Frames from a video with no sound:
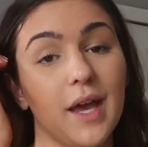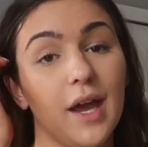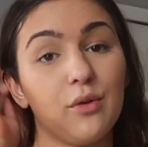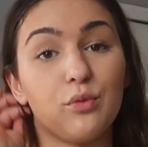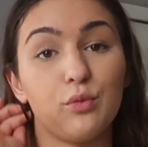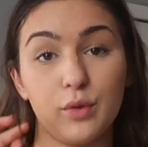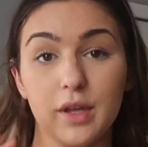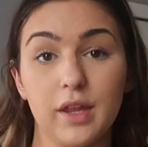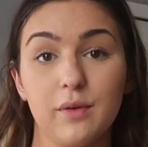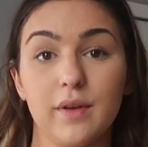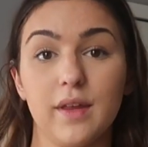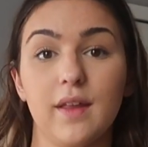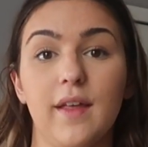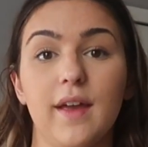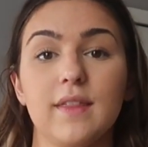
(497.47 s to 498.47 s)
I
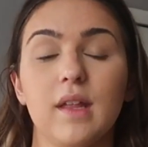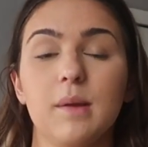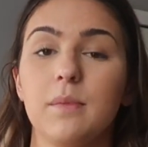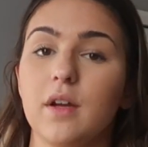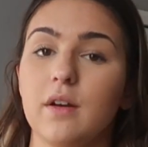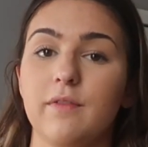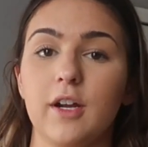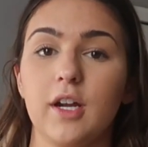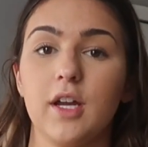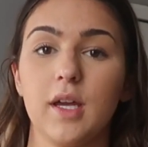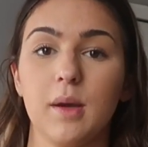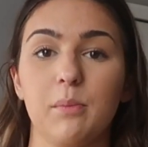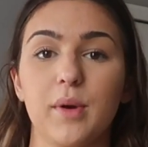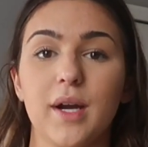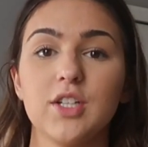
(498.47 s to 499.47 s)
really like them. They're very
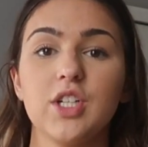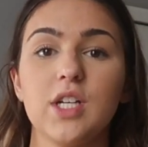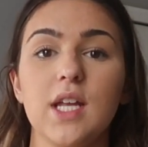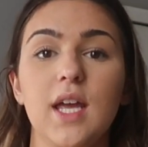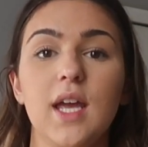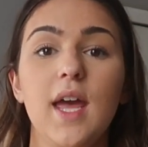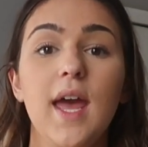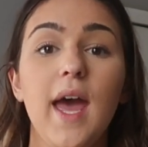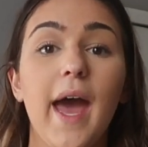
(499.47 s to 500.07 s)
compression-y,